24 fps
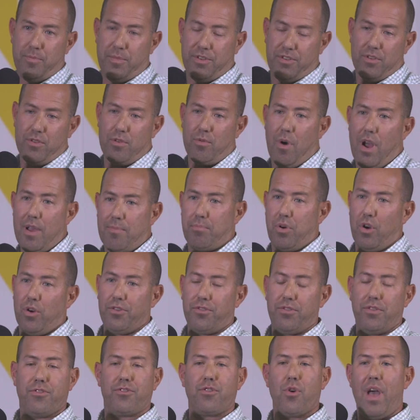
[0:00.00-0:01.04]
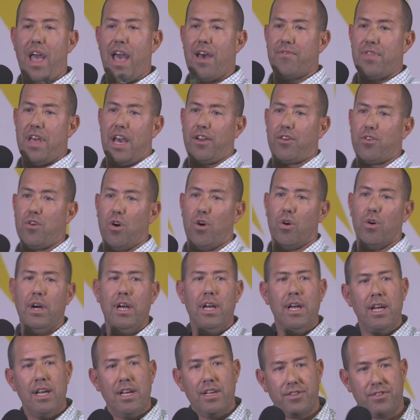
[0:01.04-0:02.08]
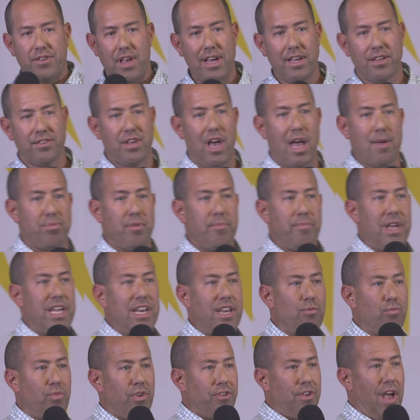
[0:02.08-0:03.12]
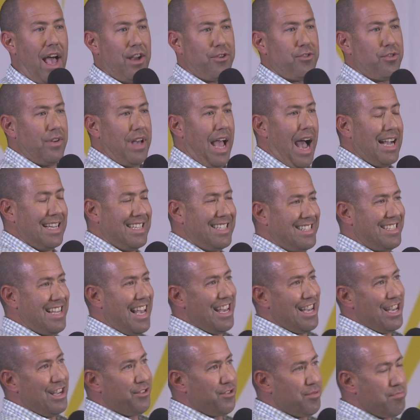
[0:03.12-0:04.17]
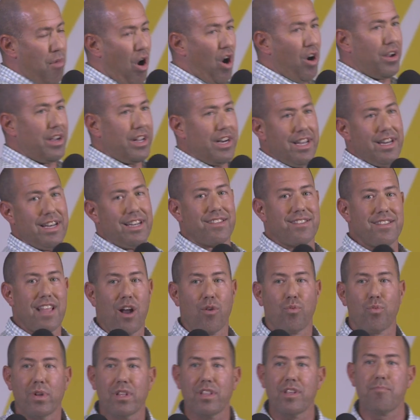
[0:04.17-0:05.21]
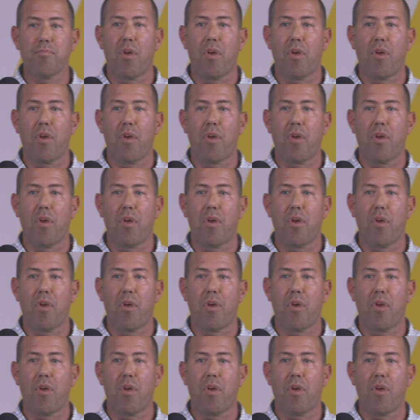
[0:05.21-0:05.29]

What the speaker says: me to the right person? So have that goal. Second type of meeting was actually, I say it's marketing, it's not really